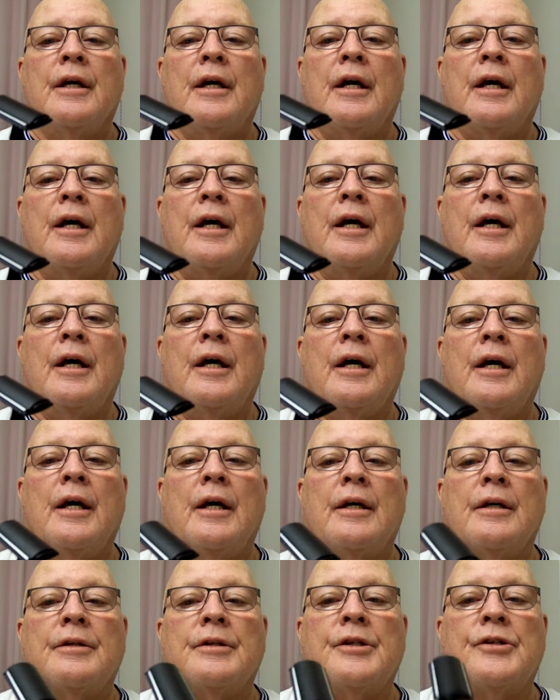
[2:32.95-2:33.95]

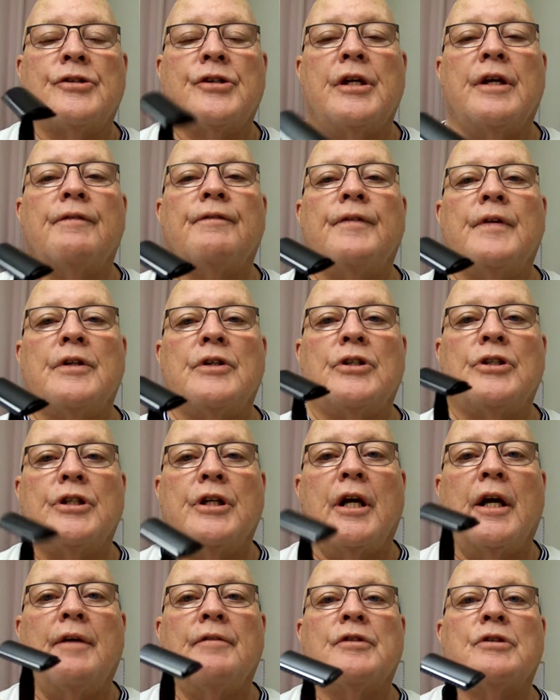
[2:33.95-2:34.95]
to see if it
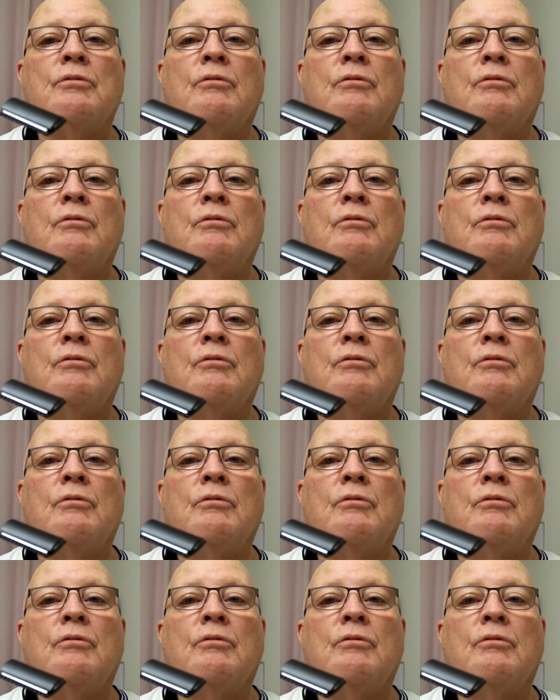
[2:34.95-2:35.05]
shaves